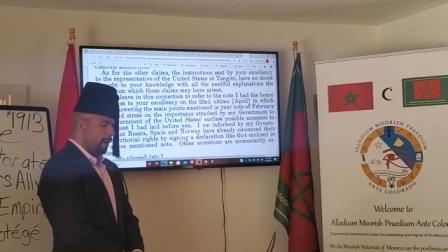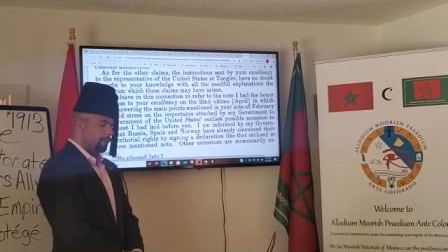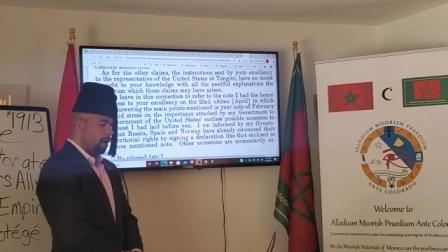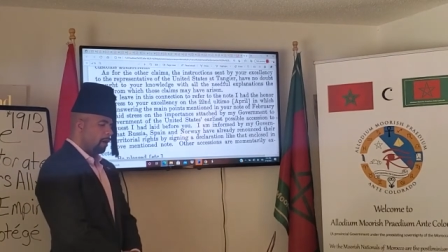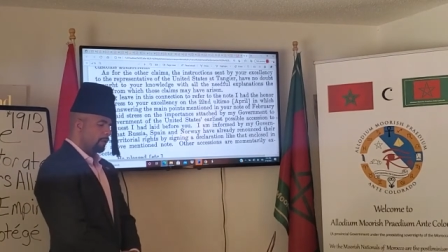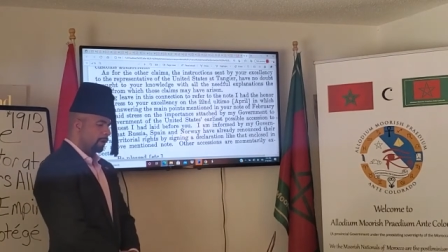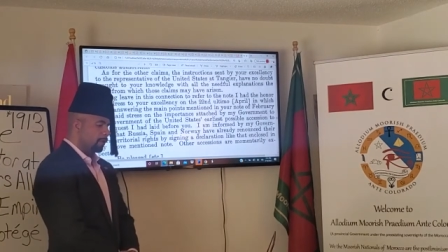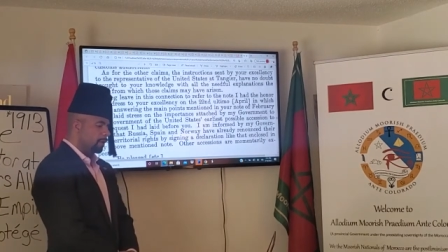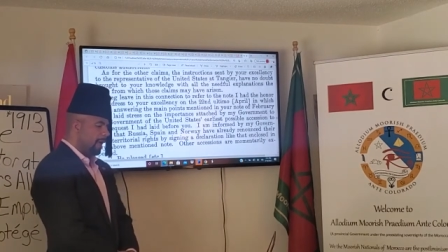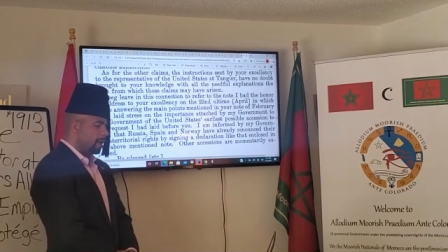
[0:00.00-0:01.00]
have already
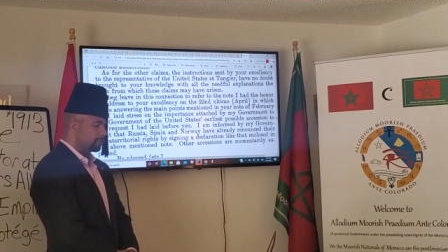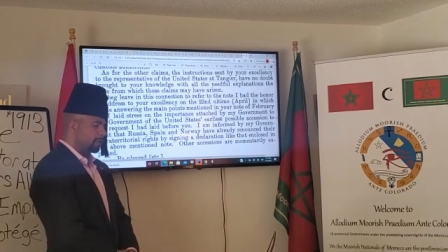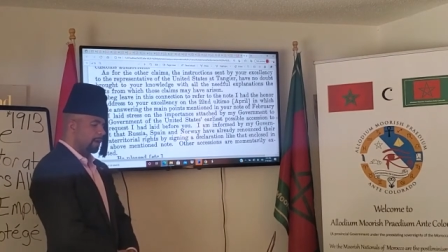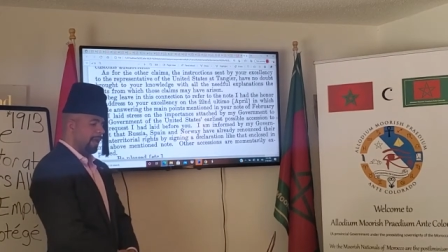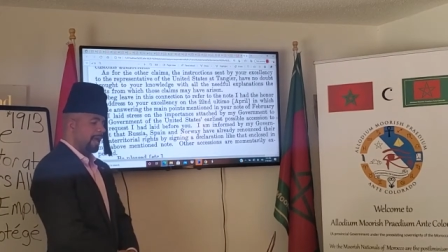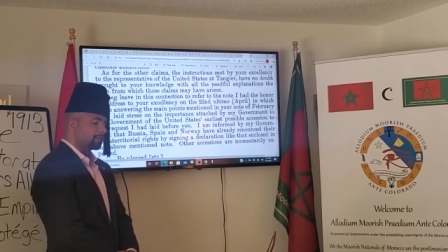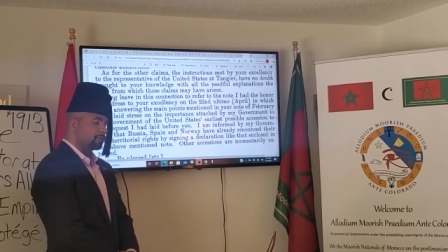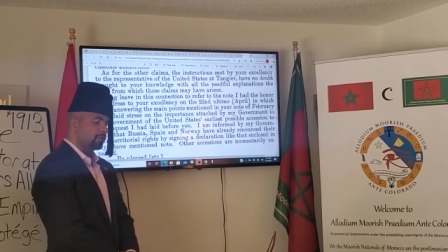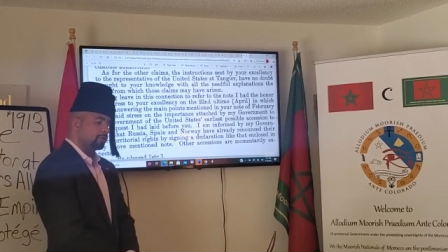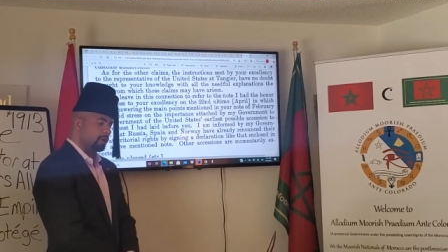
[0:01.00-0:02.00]
renounced their
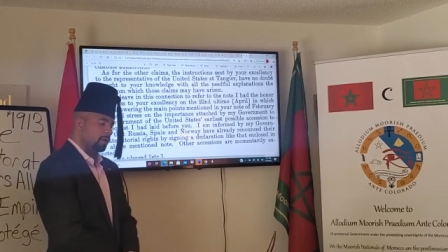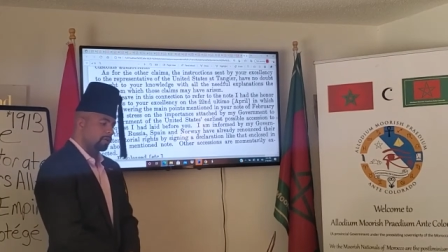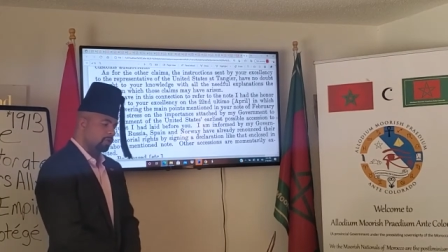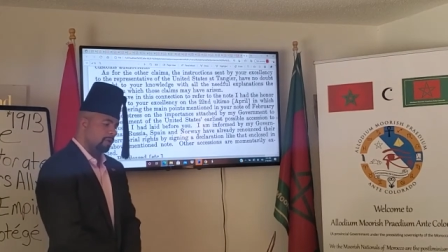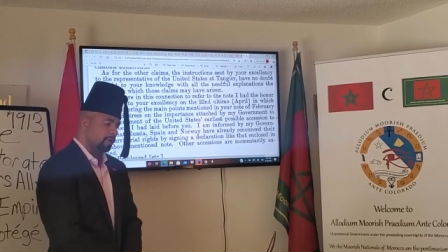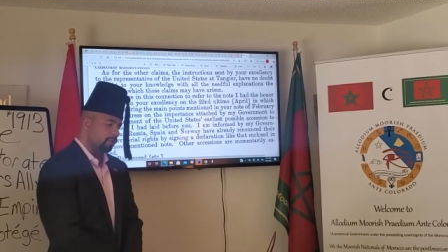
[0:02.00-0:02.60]
extraterritorial